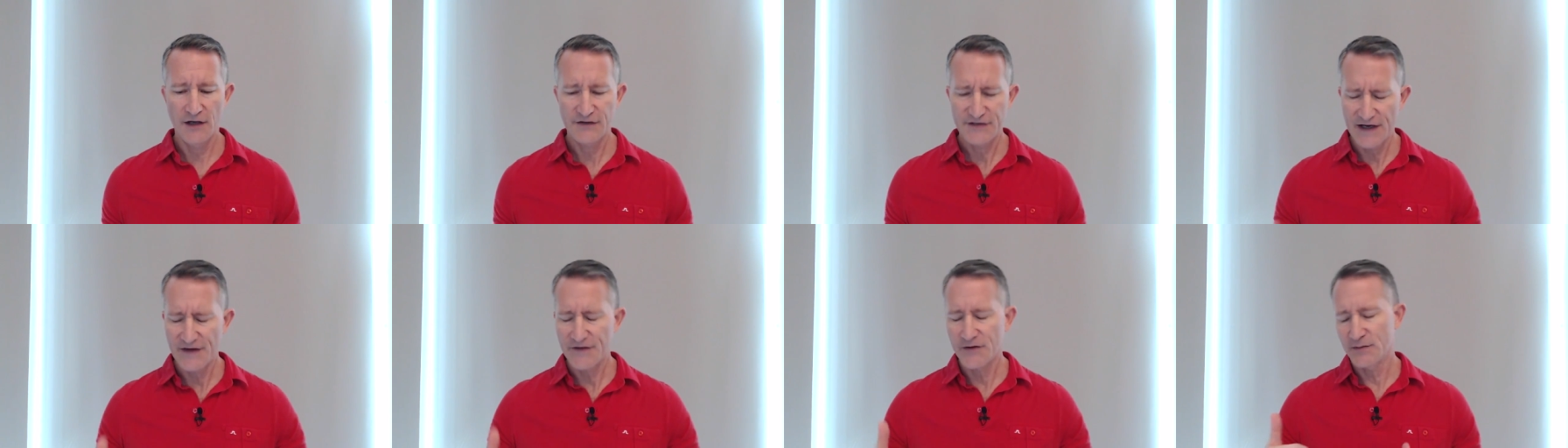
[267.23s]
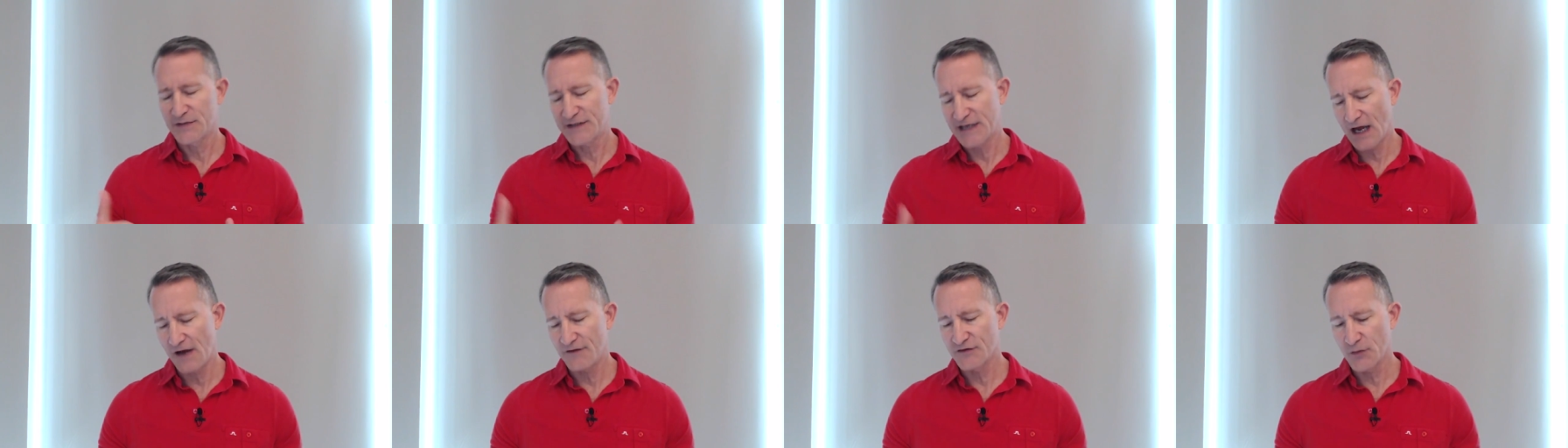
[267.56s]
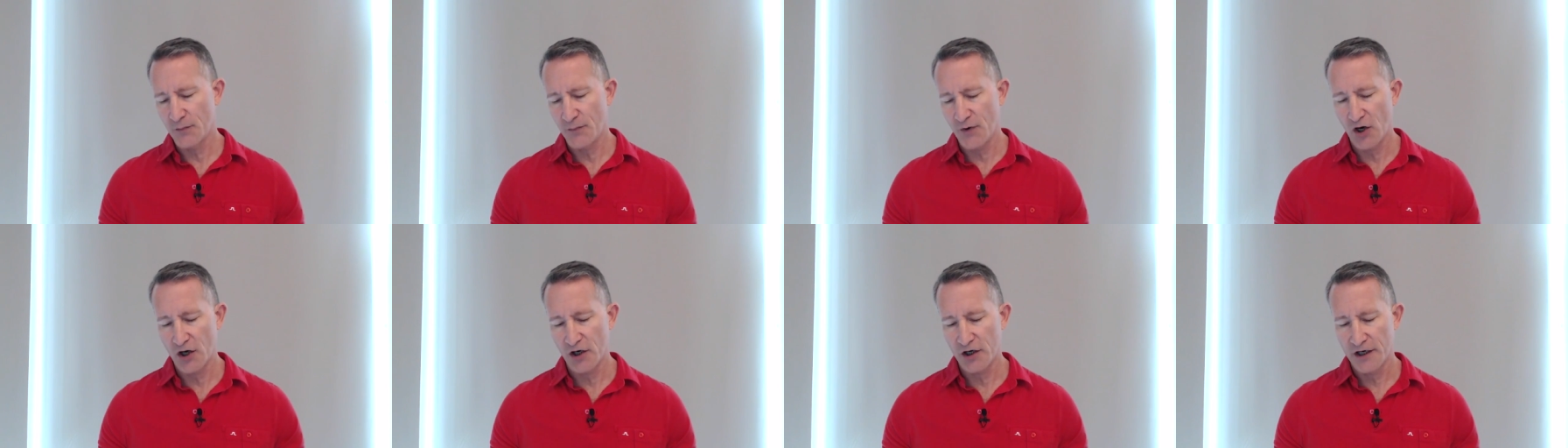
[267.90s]
set
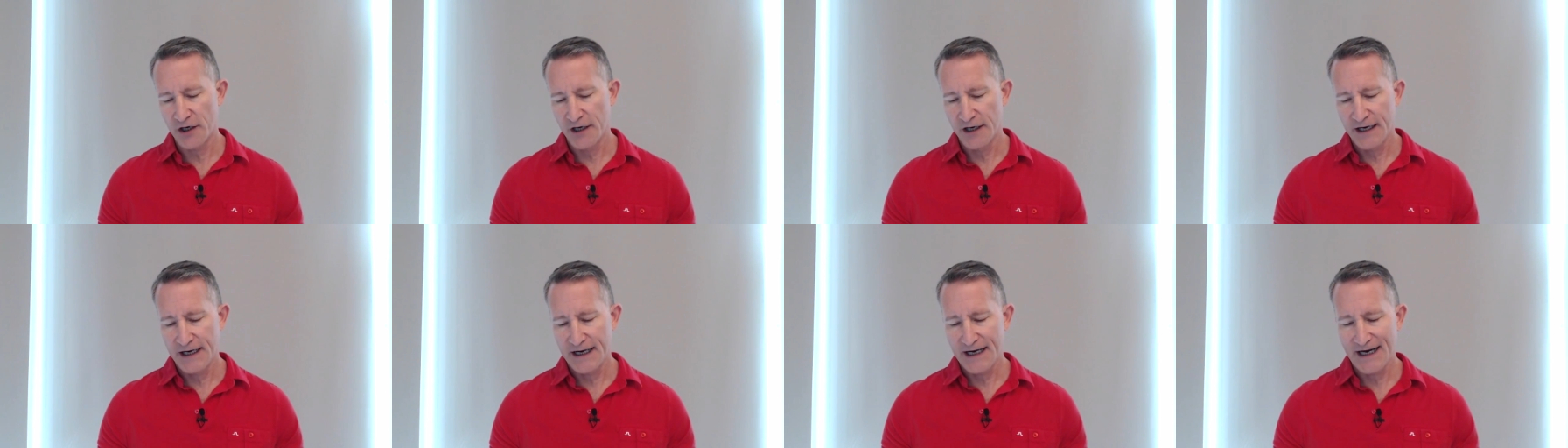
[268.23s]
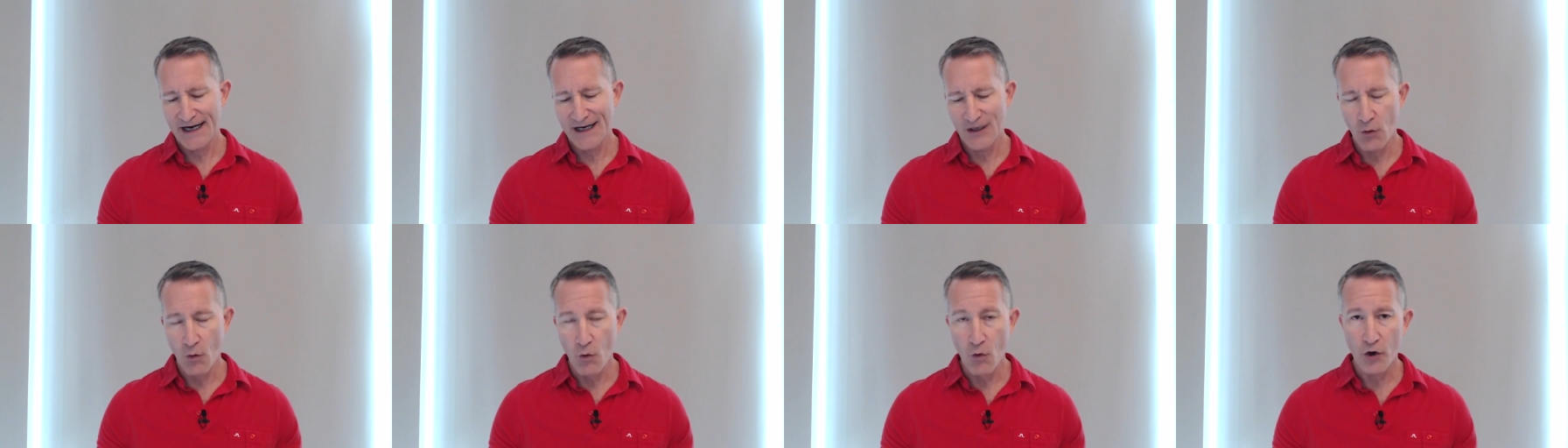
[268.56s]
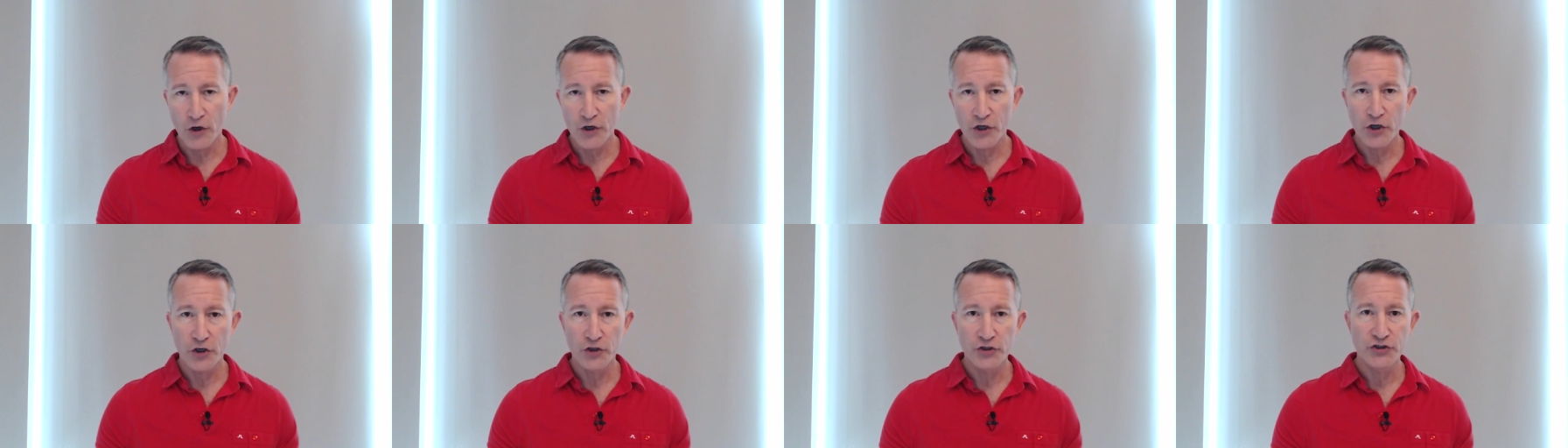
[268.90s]
themselves apart in
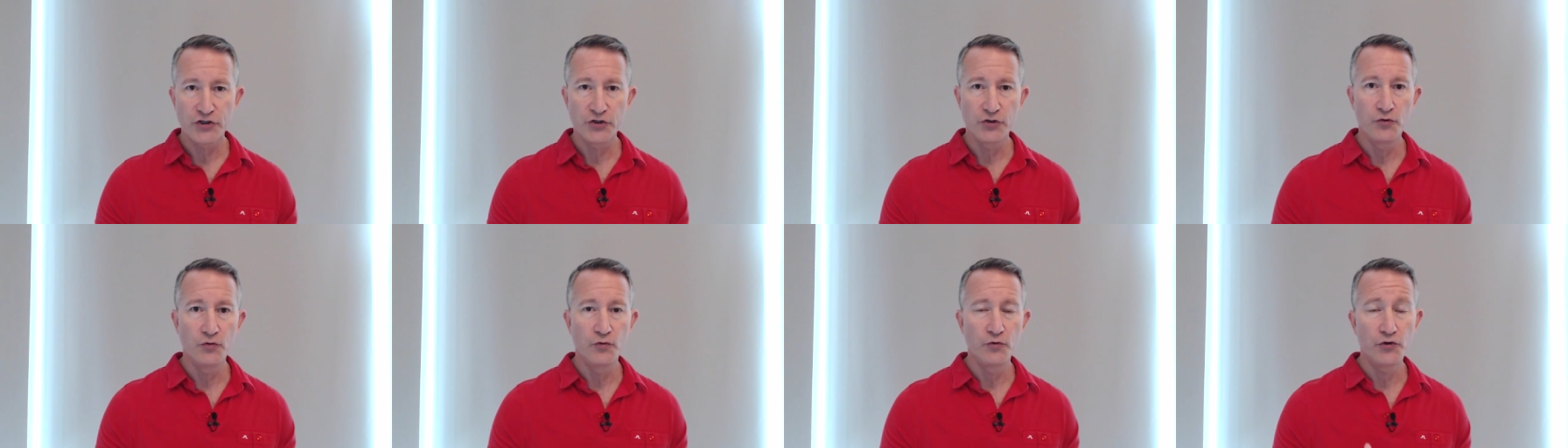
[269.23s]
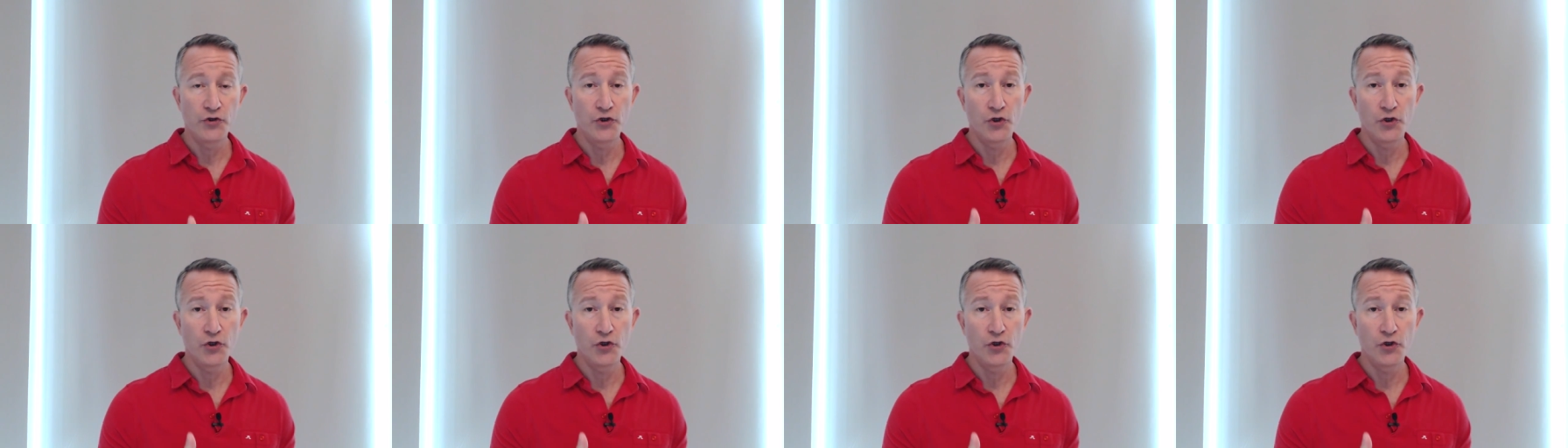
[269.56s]
order to,